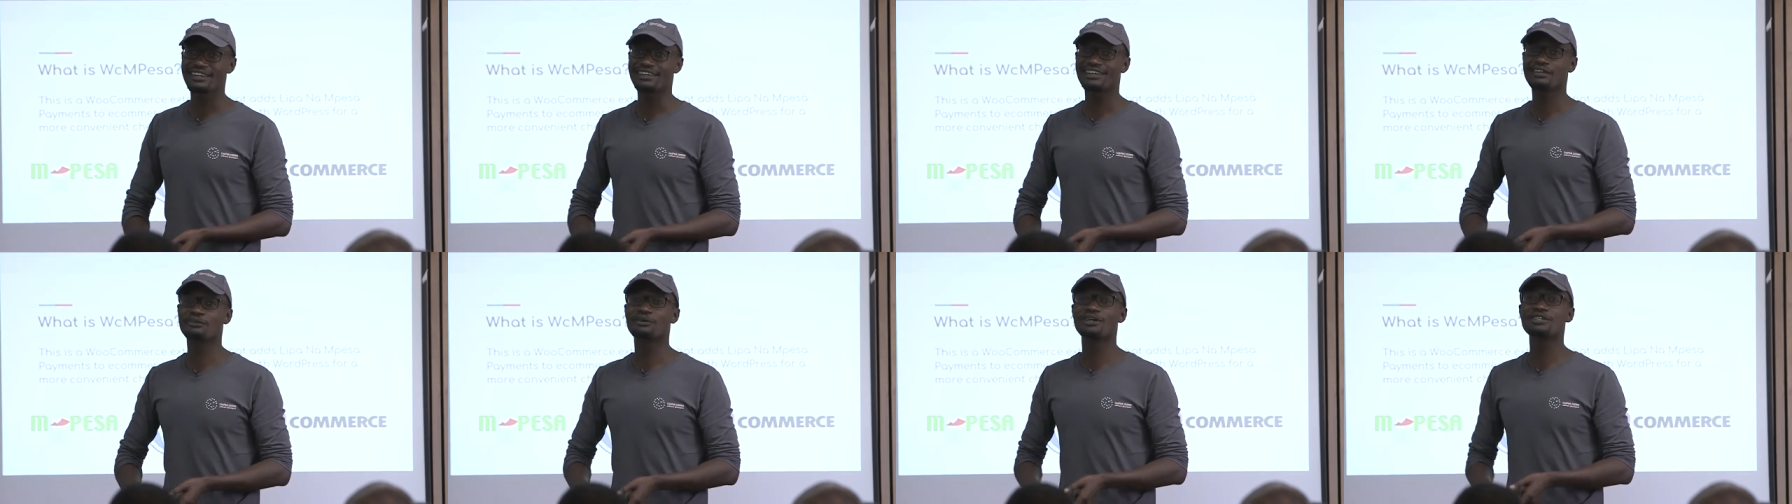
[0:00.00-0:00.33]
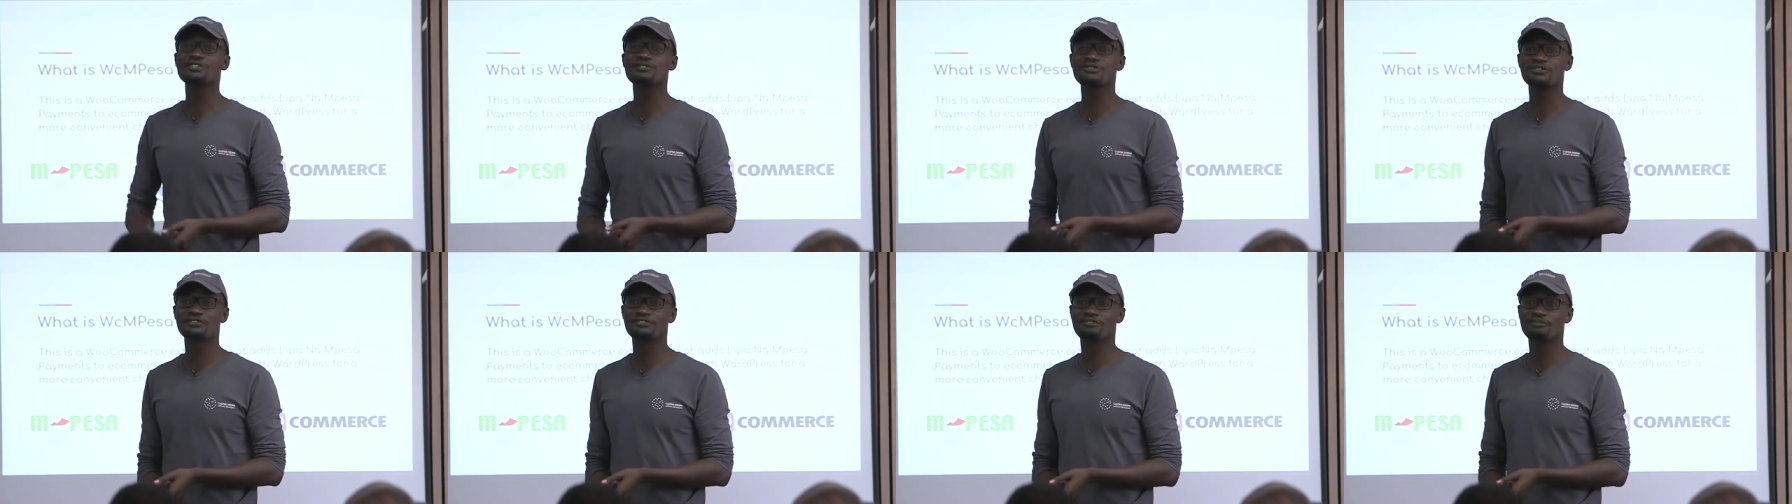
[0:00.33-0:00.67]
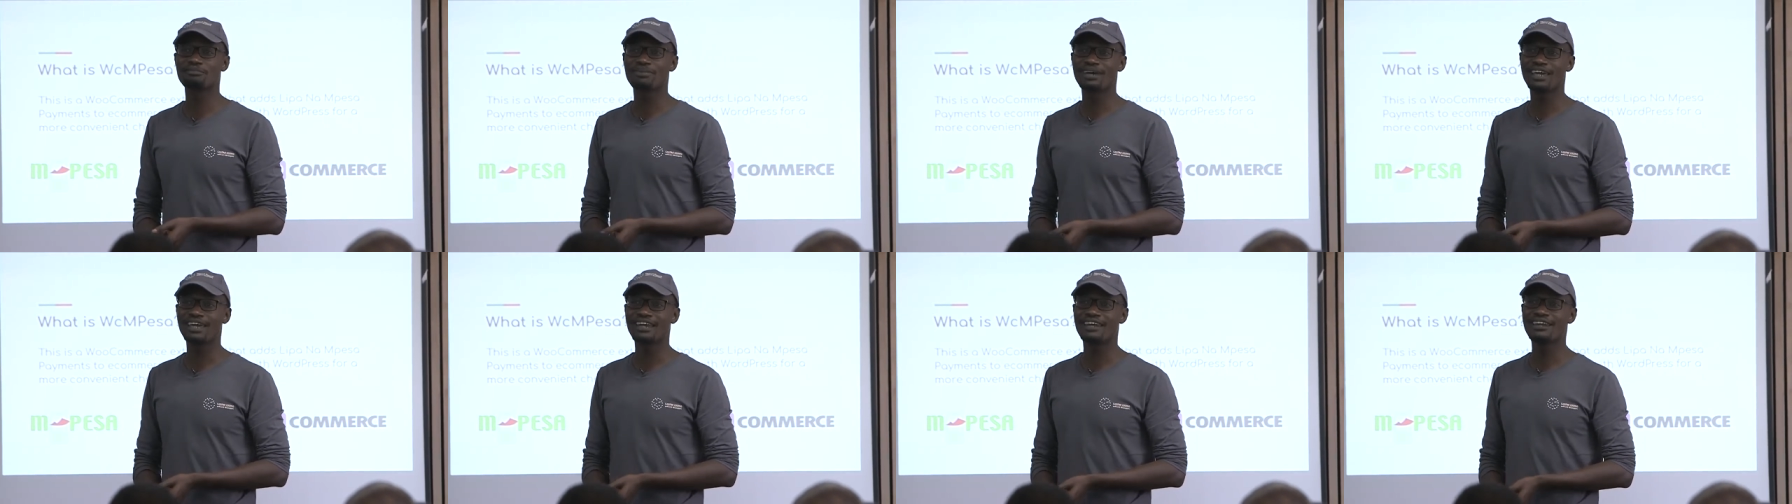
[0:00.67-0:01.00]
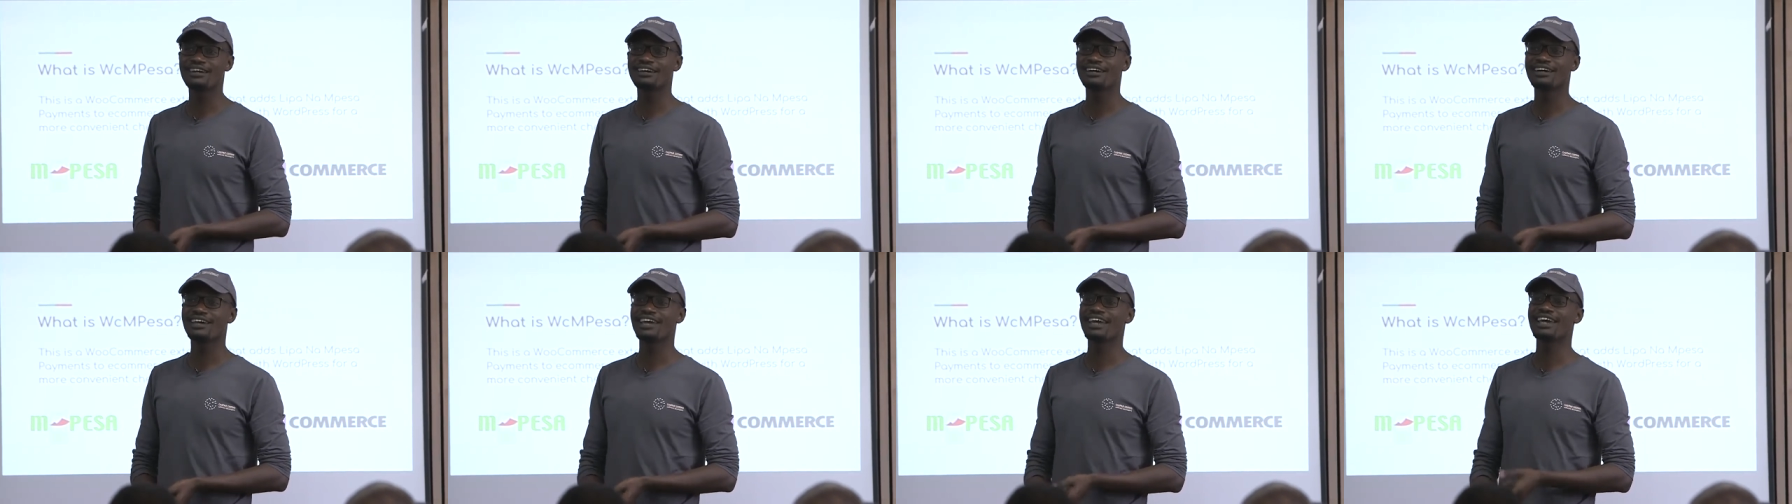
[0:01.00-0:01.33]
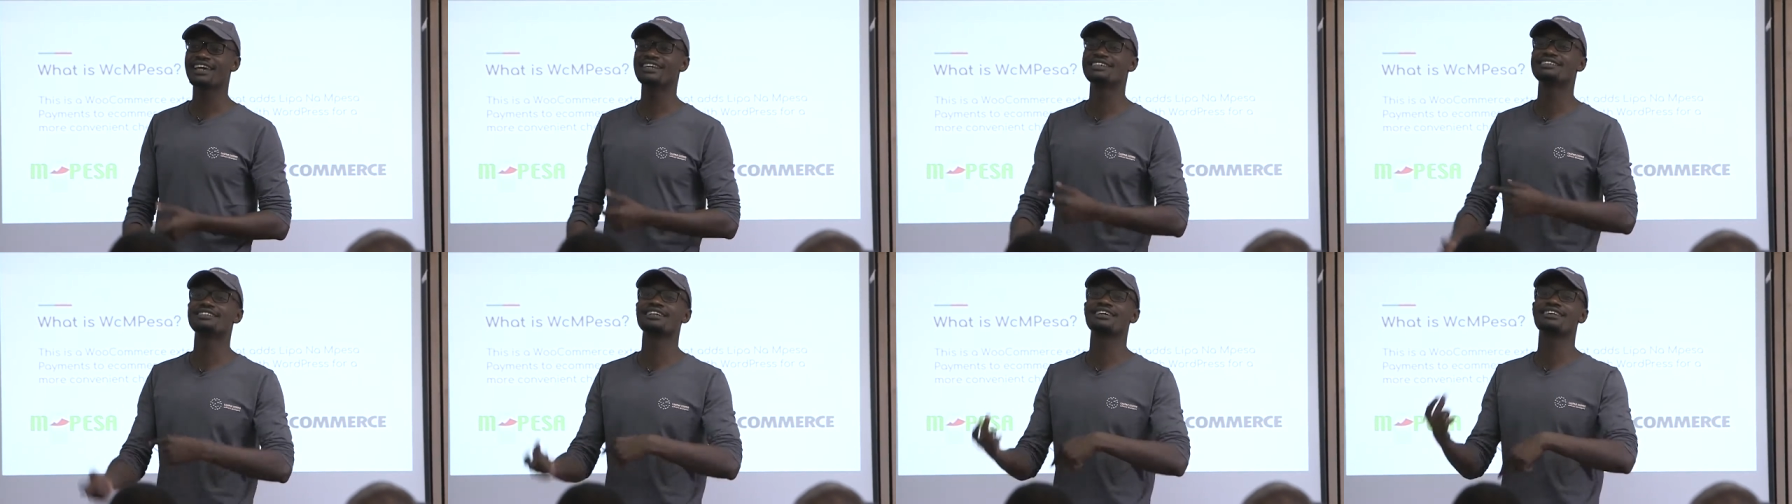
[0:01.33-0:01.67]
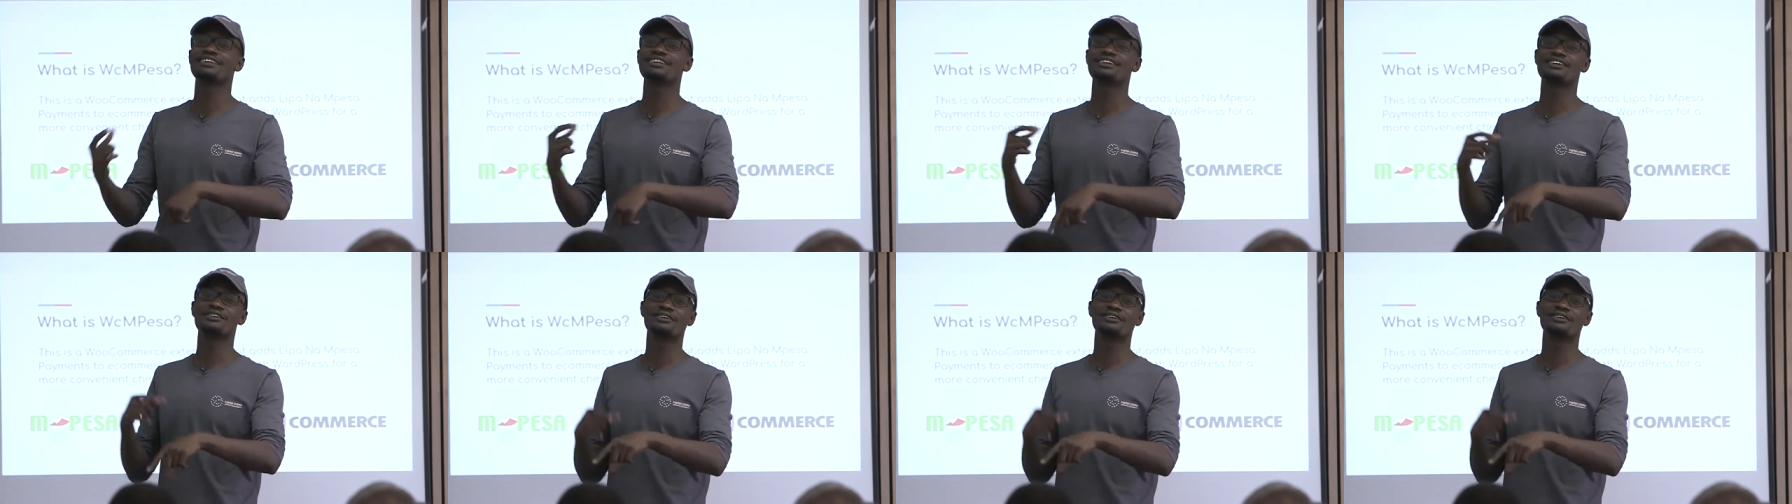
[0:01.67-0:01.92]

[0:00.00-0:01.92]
And then once you've paid, enter the,